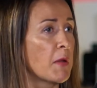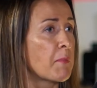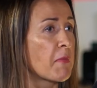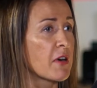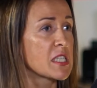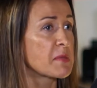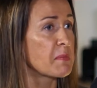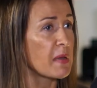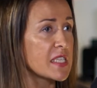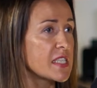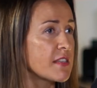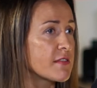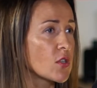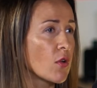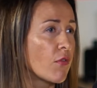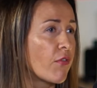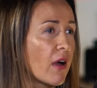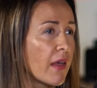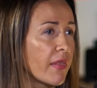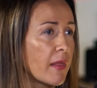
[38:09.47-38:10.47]
perspectives
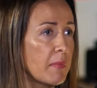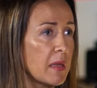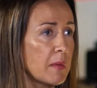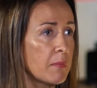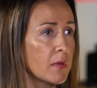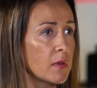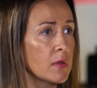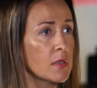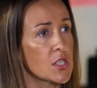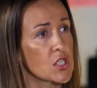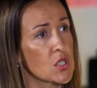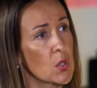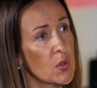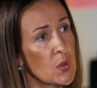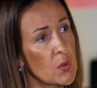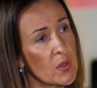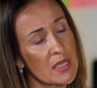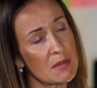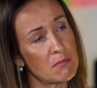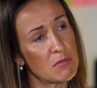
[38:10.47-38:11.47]
of other people, so
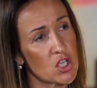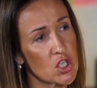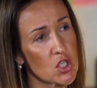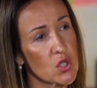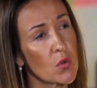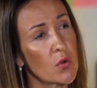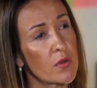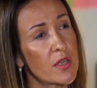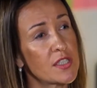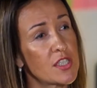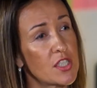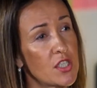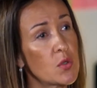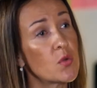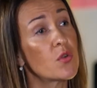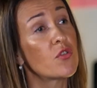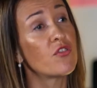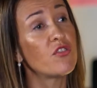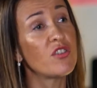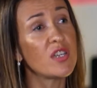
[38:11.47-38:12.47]
you can be sure that
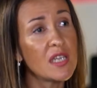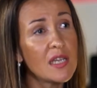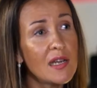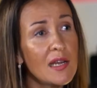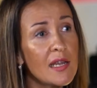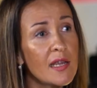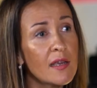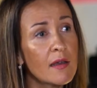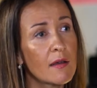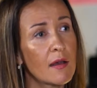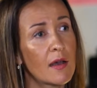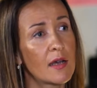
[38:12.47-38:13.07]
you really